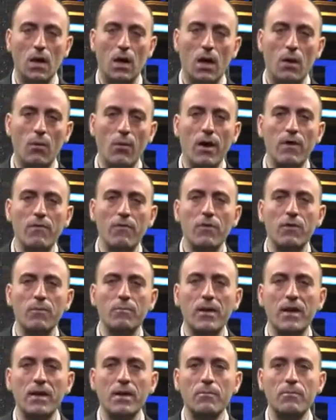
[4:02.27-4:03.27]
However,
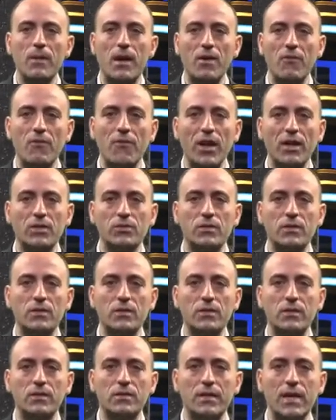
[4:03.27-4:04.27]
many
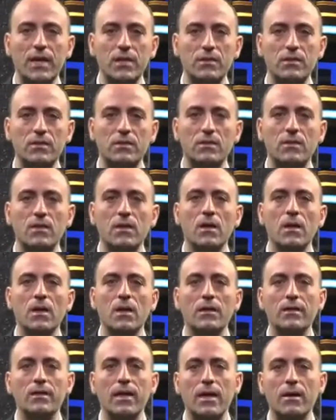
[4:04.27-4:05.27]
manufacturers test
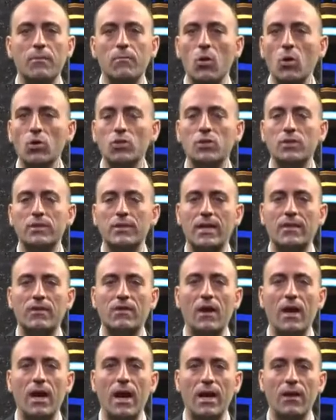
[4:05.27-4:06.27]
their modules
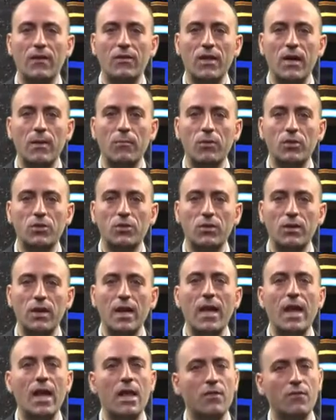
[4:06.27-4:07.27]
at a higher temperature
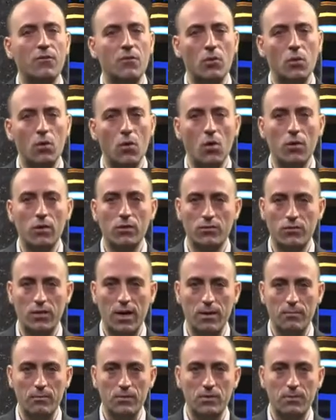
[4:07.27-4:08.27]
and for longer
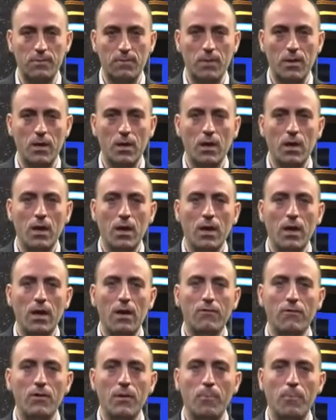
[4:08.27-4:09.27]
times.
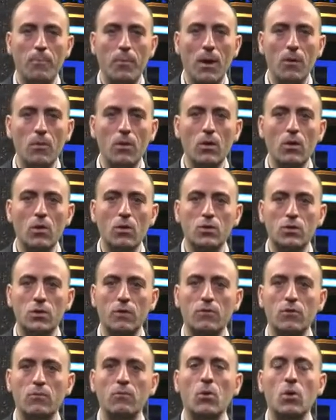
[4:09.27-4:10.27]
If the power loss
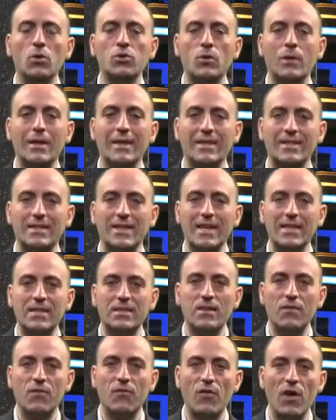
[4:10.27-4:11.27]
of the module is less
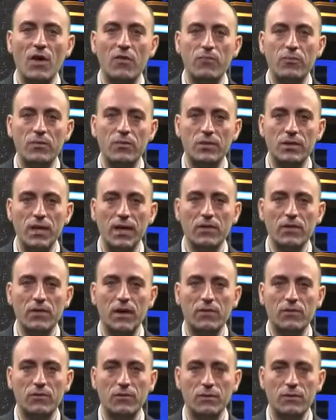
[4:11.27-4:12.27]
than 5%
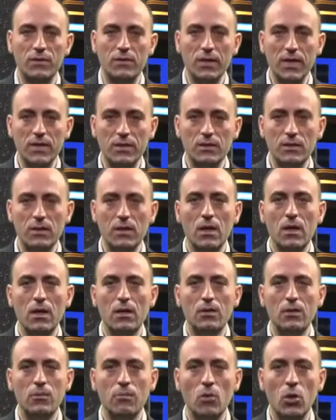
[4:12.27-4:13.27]
after the test,
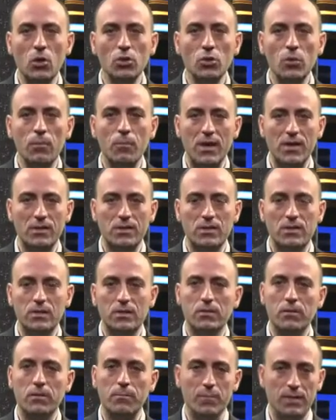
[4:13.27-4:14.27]
the module
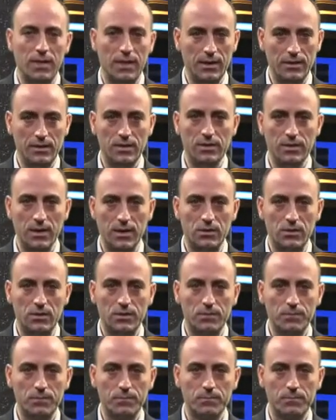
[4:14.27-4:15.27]
passes the PID test.